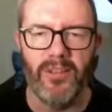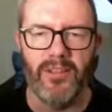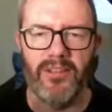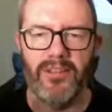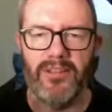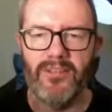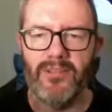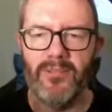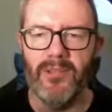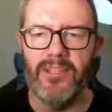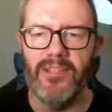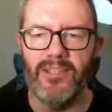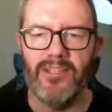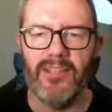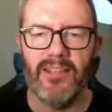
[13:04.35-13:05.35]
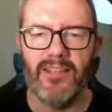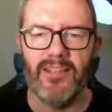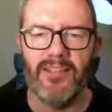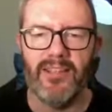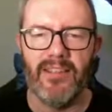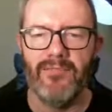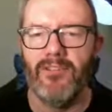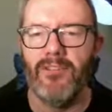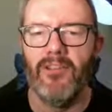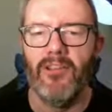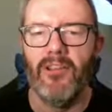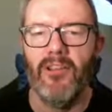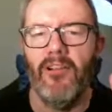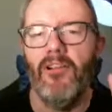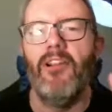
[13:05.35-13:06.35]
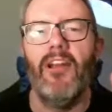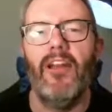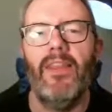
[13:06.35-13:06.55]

and there's 20 seconds left on the clock